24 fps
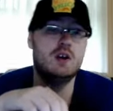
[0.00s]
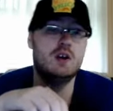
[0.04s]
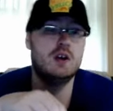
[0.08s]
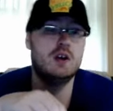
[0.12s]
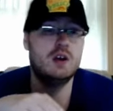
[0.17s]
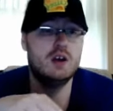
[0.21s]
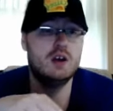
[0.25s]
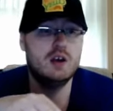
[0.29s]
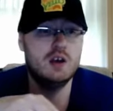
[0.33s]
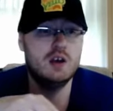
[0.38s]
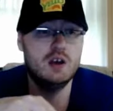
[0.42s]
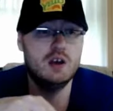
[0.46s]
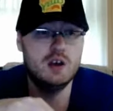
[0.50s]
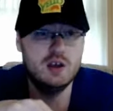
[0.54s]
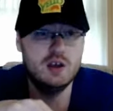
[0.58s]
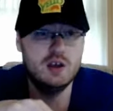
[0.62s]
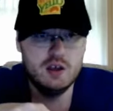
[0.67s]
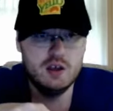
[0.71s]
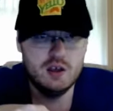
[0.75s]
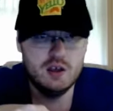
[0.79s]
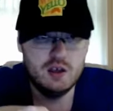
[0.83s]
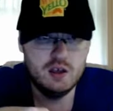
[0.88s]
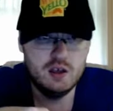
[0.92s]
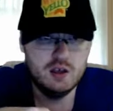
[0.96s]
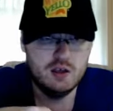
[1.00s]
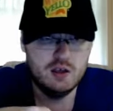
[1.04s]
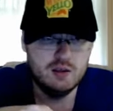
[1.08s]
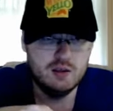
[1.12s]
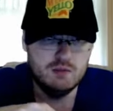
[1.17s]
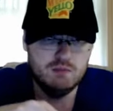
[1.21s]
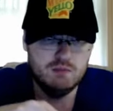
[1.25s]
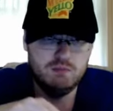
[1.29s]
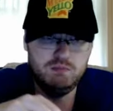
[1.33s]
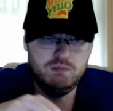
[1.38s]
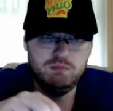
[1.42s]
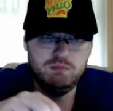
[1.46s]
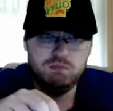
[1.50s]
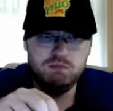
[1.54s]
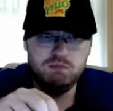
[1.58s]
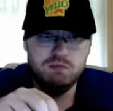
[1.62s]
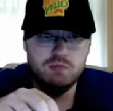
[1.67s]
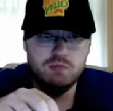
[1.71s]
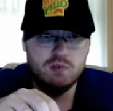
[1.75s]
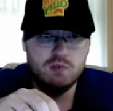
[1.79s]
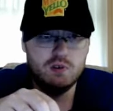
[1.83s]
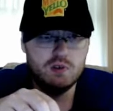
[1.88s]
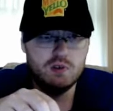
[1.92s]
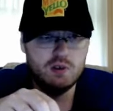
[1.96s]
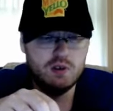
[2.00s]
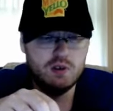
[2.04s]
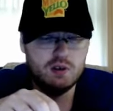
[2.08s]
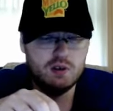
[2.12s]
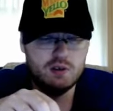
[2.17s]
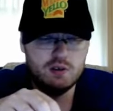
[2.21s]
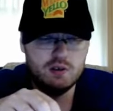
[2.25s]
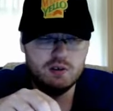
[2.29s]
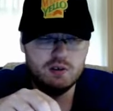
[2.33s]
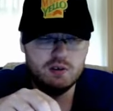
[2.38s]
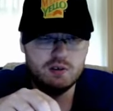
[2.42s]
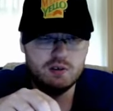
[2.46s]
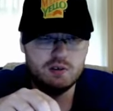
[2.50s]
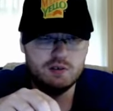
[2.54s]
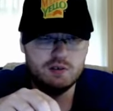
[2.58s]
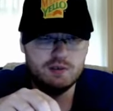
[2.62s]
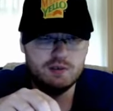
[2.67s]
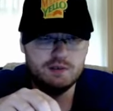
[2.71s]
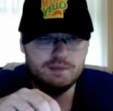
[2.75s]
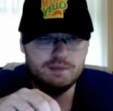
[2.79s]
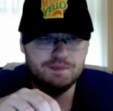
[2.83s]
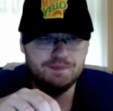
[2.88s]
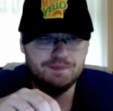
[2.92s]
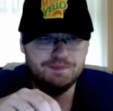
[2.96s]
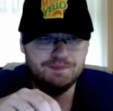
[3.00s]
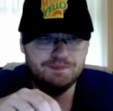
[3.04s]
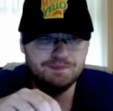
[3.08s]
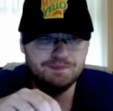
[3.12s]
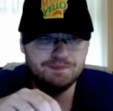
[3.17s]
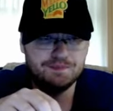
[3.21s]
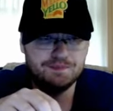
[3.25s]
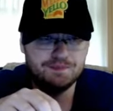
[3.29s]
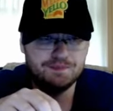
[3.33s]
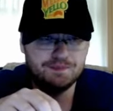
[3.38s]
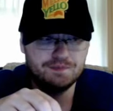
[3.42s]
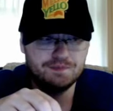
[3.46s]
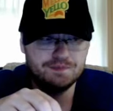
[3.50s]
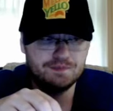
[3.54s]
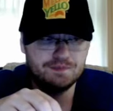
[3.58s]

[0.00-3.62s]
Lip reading: (silence)